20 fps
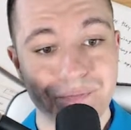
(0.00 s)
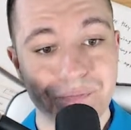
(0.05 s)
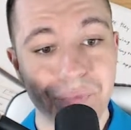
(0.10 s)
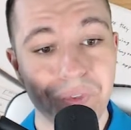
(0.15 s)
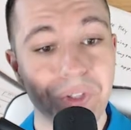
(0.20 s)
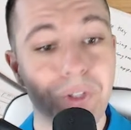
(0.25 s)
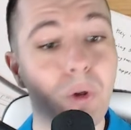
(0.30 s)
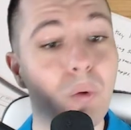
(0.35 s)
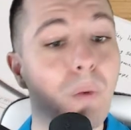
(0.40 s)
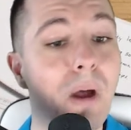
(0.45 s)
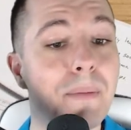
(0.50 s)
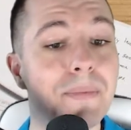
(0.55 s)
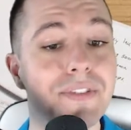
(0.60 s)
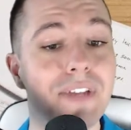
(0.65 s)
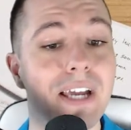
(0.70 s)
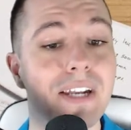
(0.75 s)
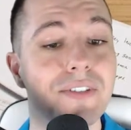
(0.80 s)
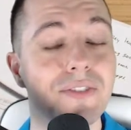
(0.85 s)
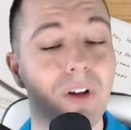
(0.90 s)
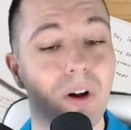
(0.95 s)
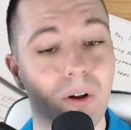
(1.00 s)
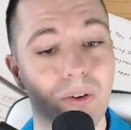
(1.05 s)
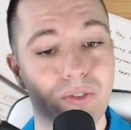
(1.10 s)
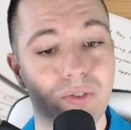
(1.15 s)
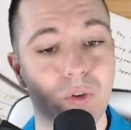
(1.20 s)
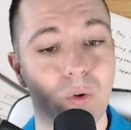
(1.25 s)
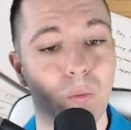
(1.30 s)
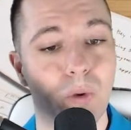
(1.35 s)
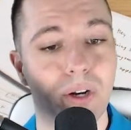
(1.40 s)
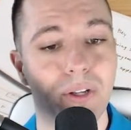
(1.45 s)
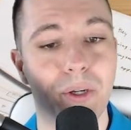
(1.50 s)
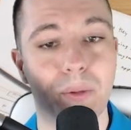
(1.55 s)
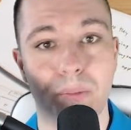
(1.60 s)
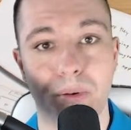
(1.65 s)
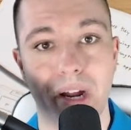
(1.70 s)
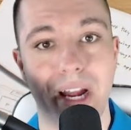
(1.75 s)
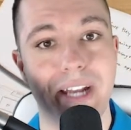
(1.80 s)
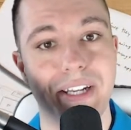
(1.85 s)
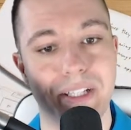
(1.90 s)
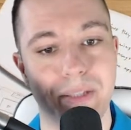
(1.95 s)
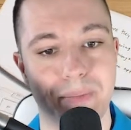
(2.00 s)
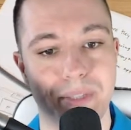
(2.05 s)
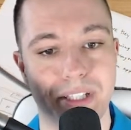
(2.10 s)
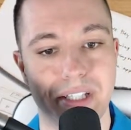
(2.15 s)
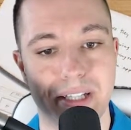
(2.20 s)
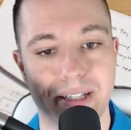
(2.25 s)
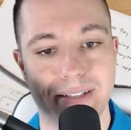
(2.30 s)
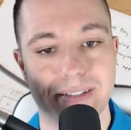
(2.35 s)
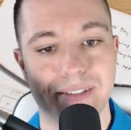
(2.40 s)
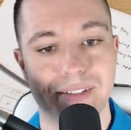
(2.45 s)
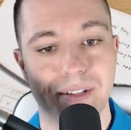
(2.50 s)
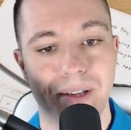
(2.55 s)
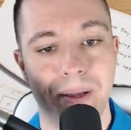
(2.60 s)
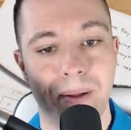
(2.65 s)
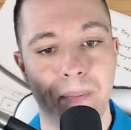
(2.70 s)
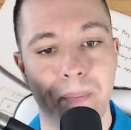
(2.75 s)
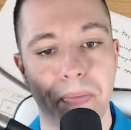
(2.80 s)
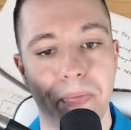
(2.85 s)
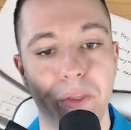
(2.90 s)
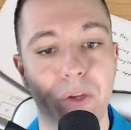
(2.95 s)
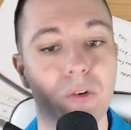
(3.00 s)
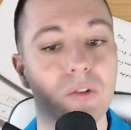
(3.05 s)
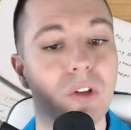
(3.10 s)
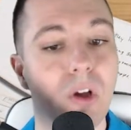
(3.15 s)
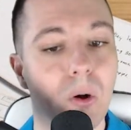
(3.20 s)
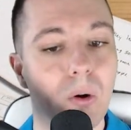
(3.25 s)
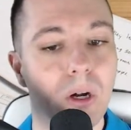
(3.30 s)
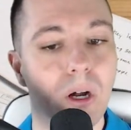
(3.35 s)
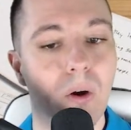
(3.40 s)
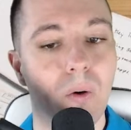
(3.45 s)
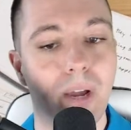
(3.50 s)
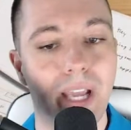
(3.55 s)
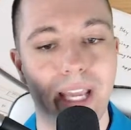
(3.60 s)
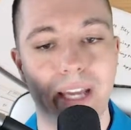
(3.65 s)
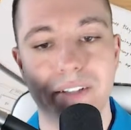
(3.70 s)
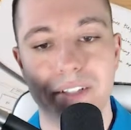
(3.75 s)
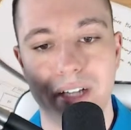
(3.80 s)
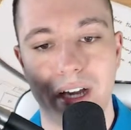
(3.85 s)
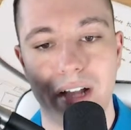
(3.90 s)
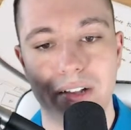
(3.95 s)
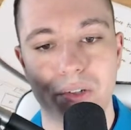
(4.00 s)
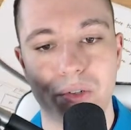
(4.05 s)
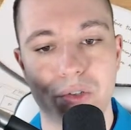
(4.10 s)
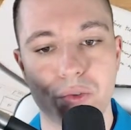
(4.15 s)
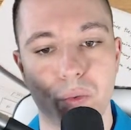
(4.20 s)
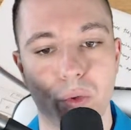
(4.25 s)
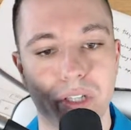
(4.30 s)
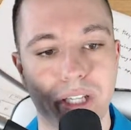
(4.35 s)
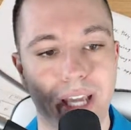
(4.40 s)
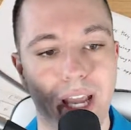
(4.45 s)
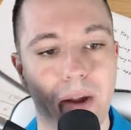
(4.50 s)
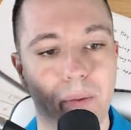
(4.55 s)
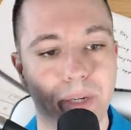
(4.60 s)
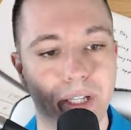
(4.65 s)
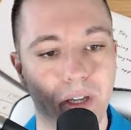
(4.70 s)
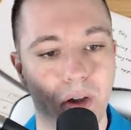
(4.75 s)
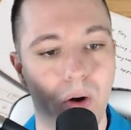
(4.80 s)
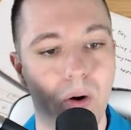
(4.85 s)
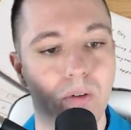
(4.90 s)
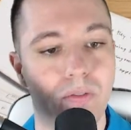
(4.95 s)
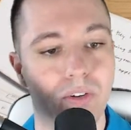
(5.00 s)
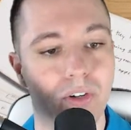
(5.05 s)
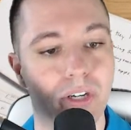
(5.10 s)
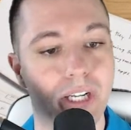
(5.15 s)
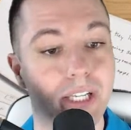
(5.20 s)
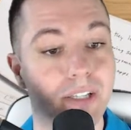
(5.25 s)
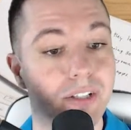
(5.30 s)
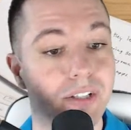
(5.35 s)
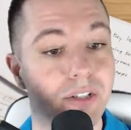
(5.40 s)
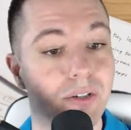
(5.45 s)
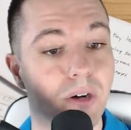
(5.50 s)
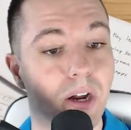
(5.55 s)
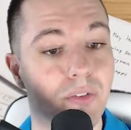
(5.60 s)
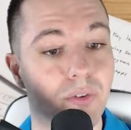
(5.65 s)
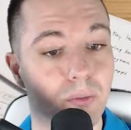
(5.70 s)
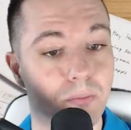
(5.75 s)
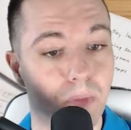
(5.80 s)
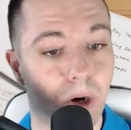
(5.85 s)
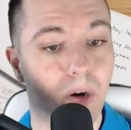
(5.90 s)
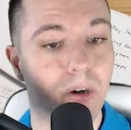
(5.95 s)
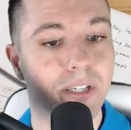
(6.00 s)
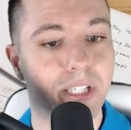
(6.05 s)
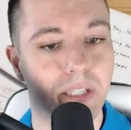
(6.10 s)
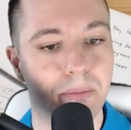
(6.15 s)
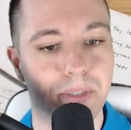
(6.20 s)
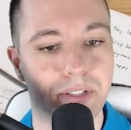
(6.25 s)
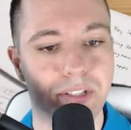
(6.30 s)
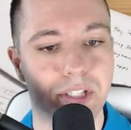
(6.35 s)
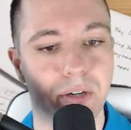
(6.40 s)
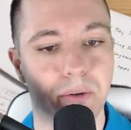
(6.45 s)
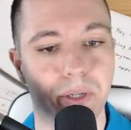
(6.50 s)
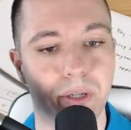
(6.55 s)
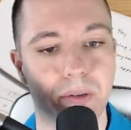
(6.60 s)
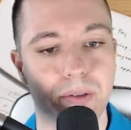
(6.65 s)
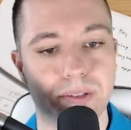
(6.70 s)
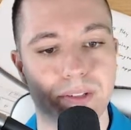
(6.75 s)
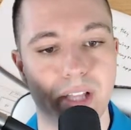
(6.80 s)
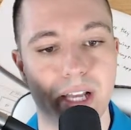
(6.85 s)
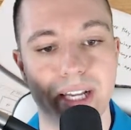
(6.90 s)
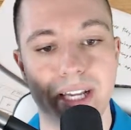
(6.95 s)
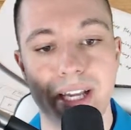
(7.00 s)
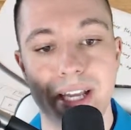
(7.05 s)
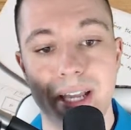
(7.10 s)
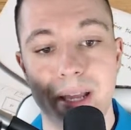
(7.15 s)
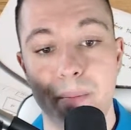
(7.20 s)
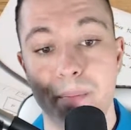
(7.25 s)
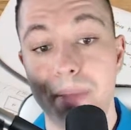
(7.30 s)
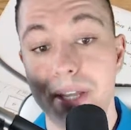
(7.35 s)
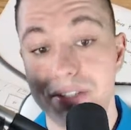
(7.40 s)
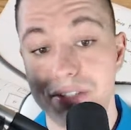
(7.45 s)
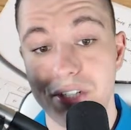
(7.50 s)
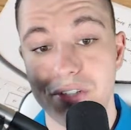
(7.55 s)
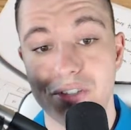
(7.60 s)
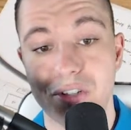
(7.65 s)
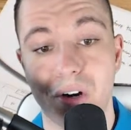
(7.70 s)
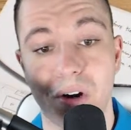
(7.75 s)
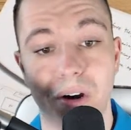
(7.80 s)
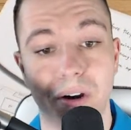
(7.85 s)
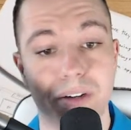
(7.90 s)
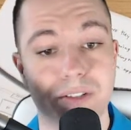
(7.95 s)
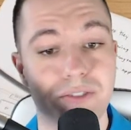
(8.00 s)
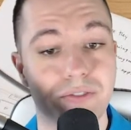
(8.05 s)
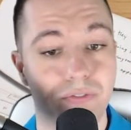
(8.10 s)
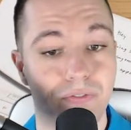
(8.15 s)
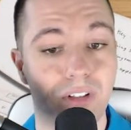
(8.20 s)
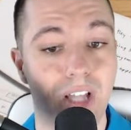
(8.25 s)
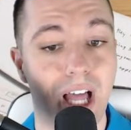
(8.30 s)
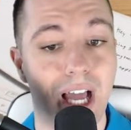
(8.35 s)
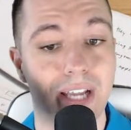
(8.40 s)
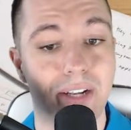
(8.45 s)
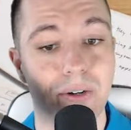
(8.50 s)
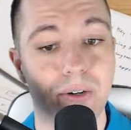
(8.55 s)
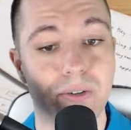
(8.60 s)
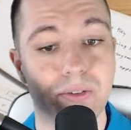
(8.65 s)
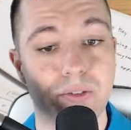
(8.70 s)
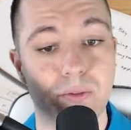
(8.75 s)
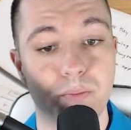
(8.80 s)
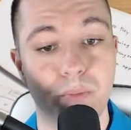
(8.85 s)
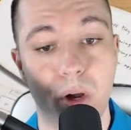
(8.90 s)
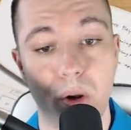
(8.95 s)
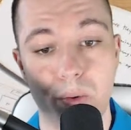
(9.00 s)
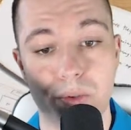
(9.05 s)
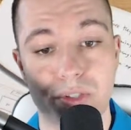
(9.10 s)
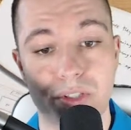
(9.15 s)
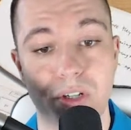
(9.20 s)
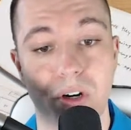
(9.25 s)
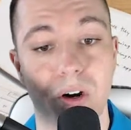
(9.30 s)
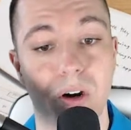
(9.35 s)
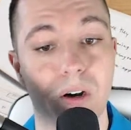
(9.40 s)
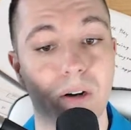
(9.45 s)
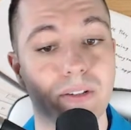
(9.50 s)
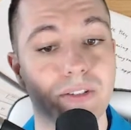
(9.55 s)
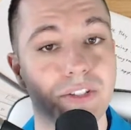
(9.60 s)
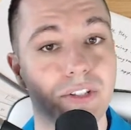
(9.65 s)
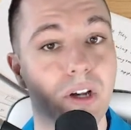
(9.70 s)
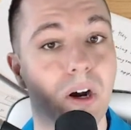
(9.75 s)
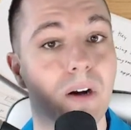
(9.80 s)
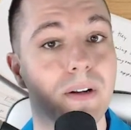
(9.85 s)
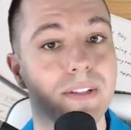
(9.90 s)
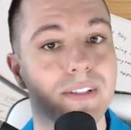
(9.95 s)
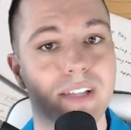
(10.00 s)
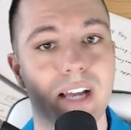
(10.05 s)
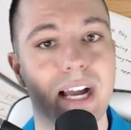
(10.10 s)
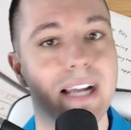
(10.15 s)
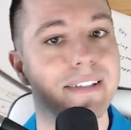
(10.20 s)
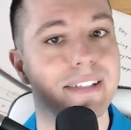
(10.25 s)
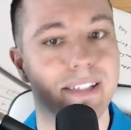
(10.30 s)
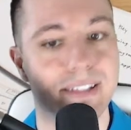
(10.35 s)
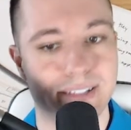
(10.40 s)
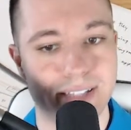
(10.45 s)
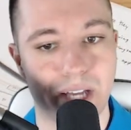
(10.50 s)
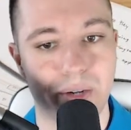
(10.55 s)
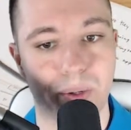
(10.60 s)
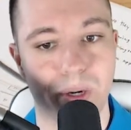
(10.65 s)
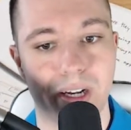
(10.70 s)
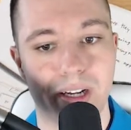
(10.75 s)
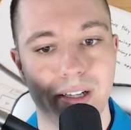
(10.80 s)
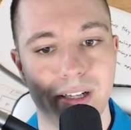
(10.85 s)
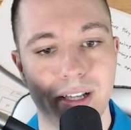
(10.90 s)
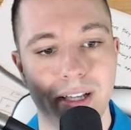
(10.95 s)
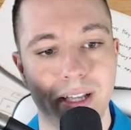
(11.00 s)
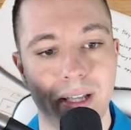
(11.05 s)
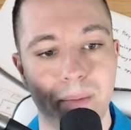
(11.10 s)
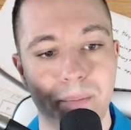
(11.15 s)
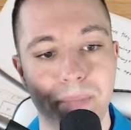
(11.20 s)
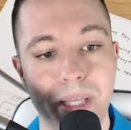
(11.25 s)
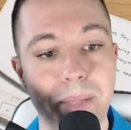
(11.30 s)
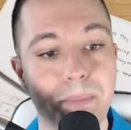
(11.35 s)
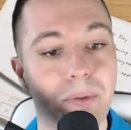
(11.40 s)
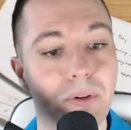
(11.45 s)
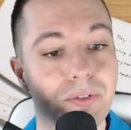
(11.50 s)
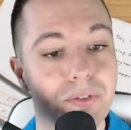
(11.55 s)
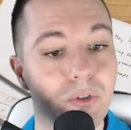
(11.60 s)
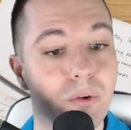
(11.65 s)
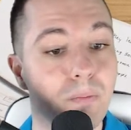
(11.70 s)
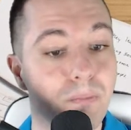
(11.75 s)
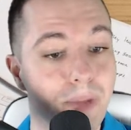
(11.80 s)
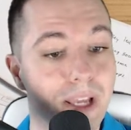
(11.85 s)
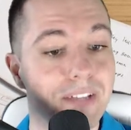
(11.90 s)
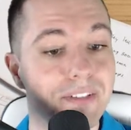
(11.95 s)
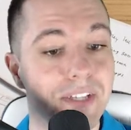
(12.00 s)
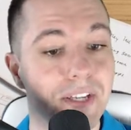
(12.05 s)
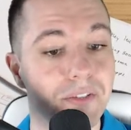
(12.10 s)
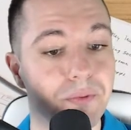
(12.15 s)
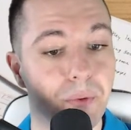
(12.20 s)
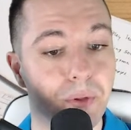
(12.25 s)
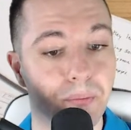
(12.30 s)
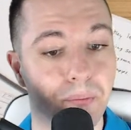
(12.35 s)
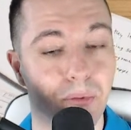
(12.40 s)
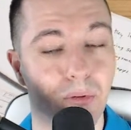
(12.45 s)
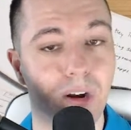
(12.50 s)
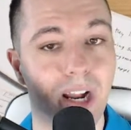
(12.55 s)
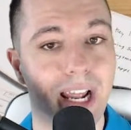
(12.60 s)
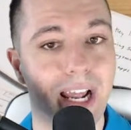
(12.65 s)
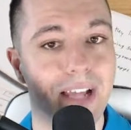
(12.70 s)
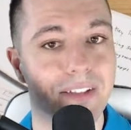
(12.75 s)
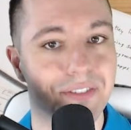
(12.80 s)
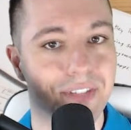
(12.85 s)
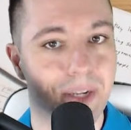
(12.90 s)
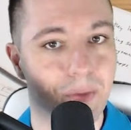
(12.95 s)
Your website is also where your branding begins. Your logo and colors will carry over into your other marketing materials like business cards, flyers, postcards, yard signs, etc. People do business with brands they